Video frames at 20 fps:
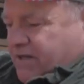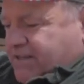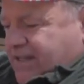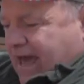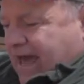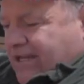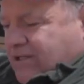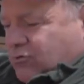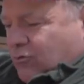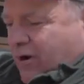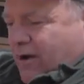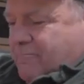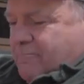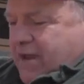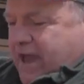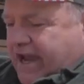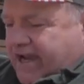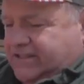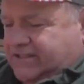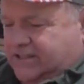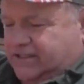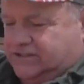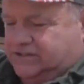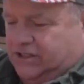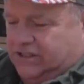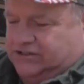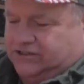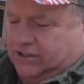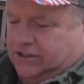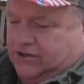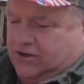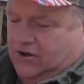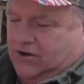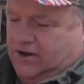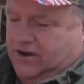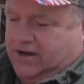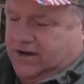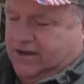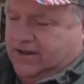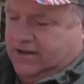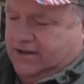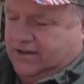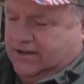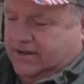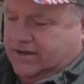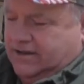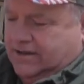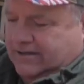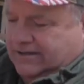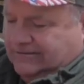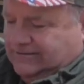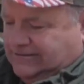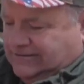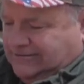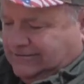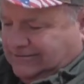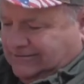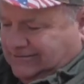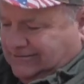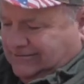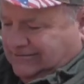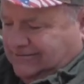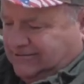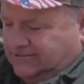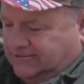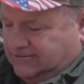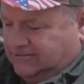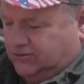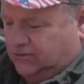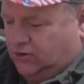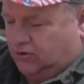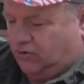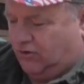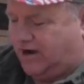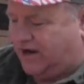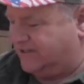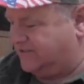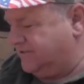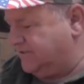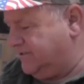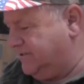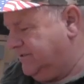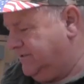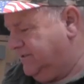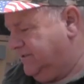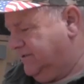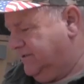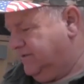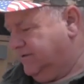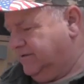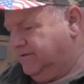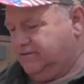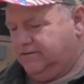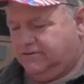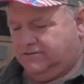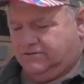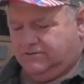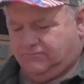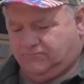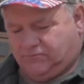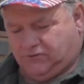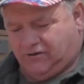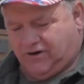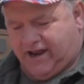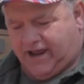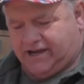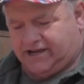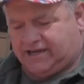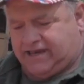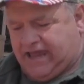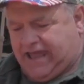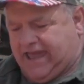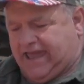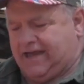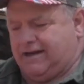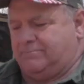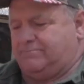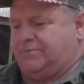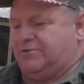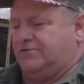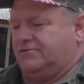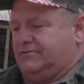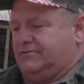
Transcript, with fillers: that's what makes it such a good crust for at camp